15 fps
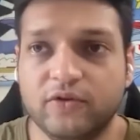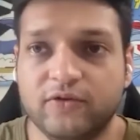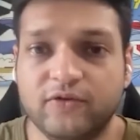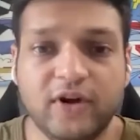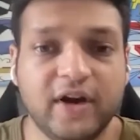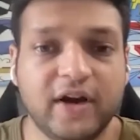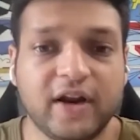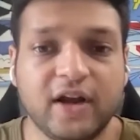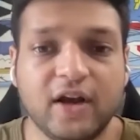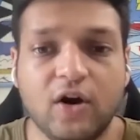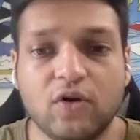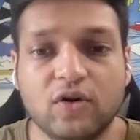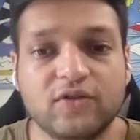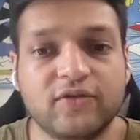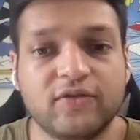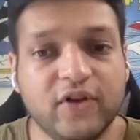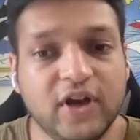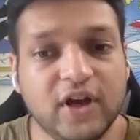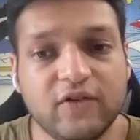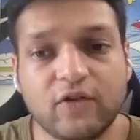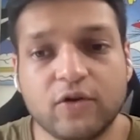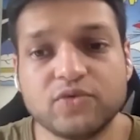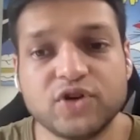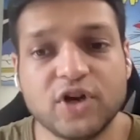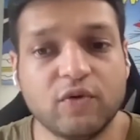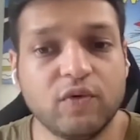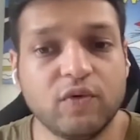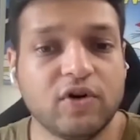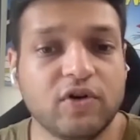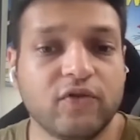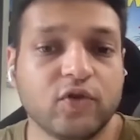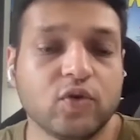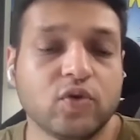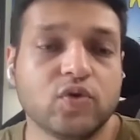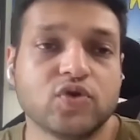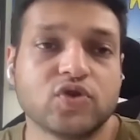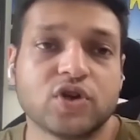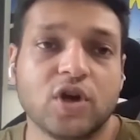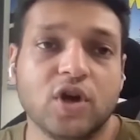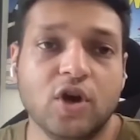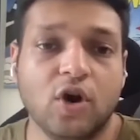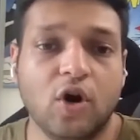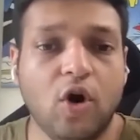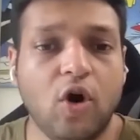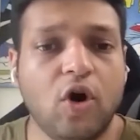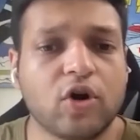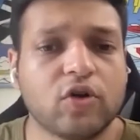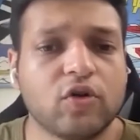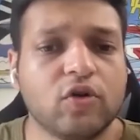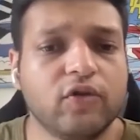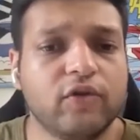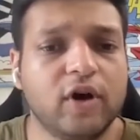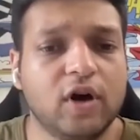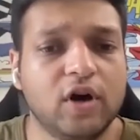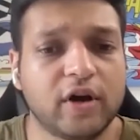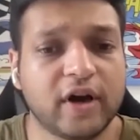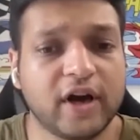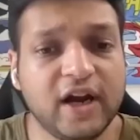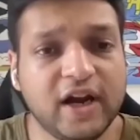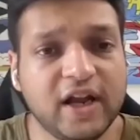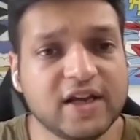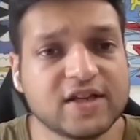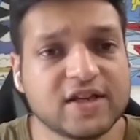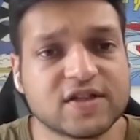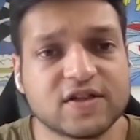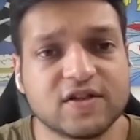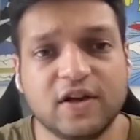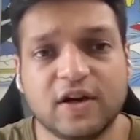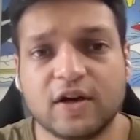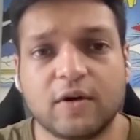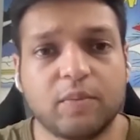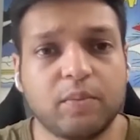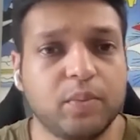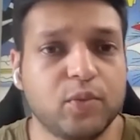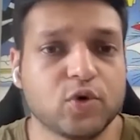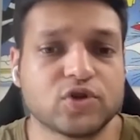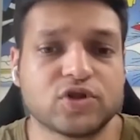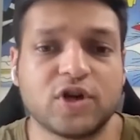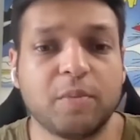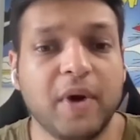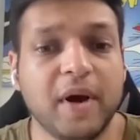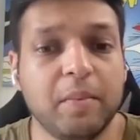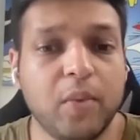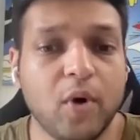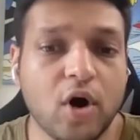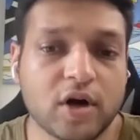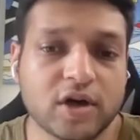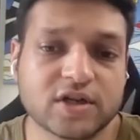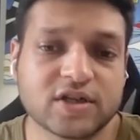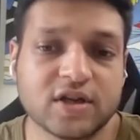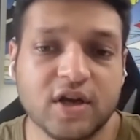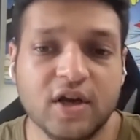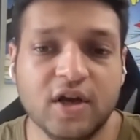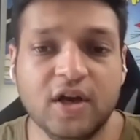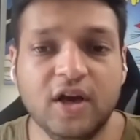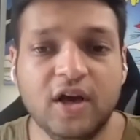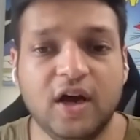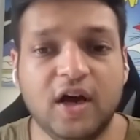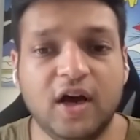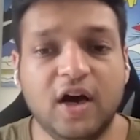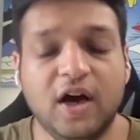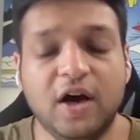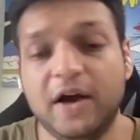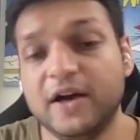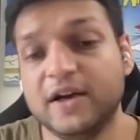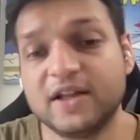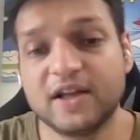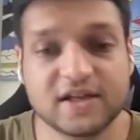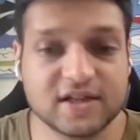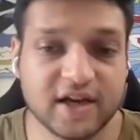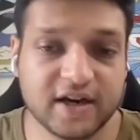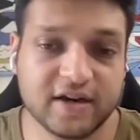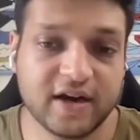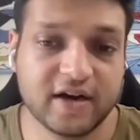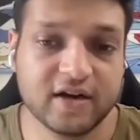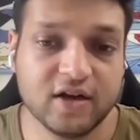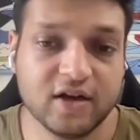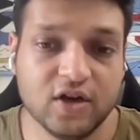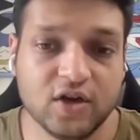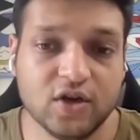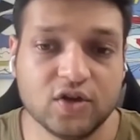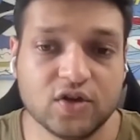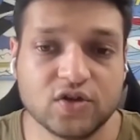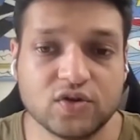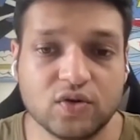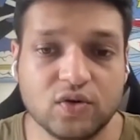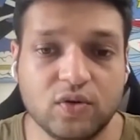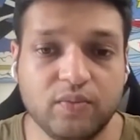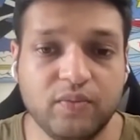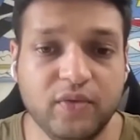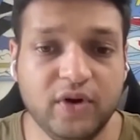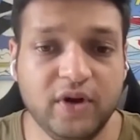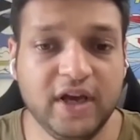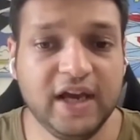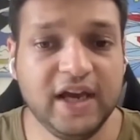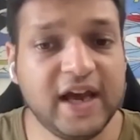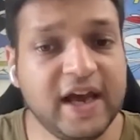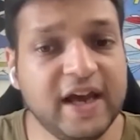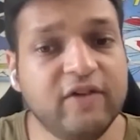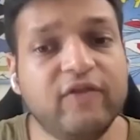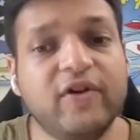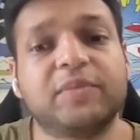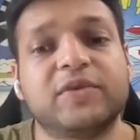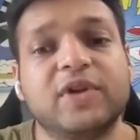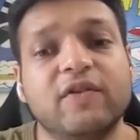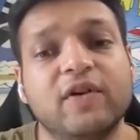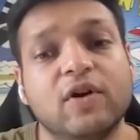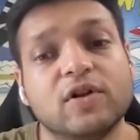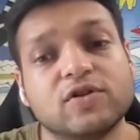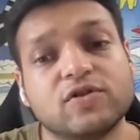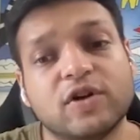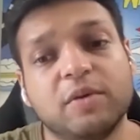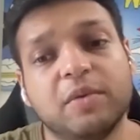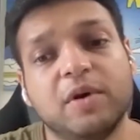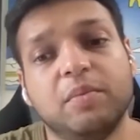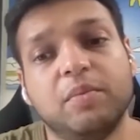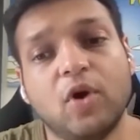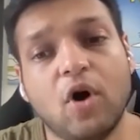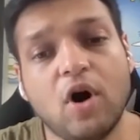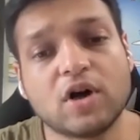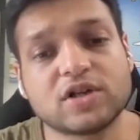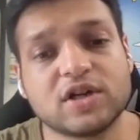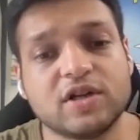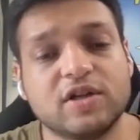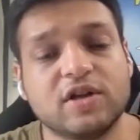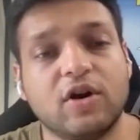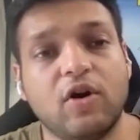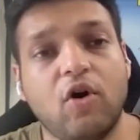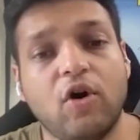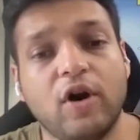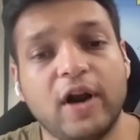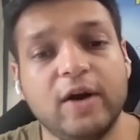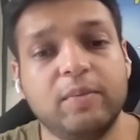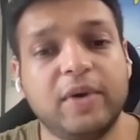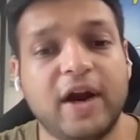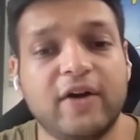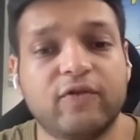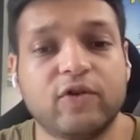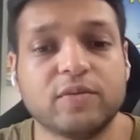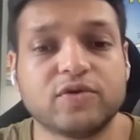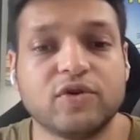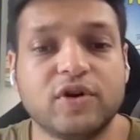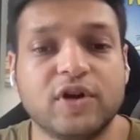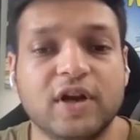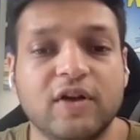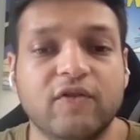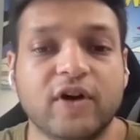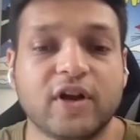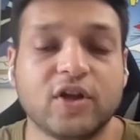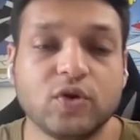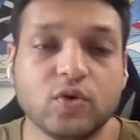filtering out the fake from genuine reviews, or ratings that are posted by bots and things like that. So AI in Web3 will also enable blogs or other online platforms to deliver